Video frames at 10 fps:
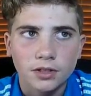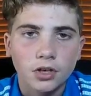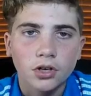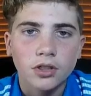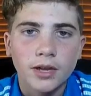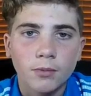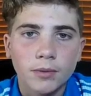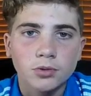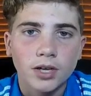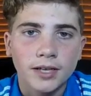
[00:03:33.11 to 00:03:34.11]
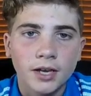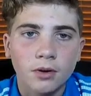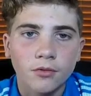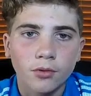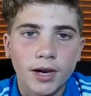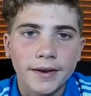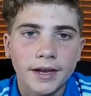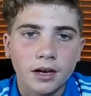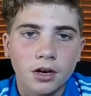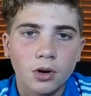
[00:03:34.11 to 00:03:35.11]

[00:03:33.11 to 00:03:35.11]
You can go to their website and get one right now.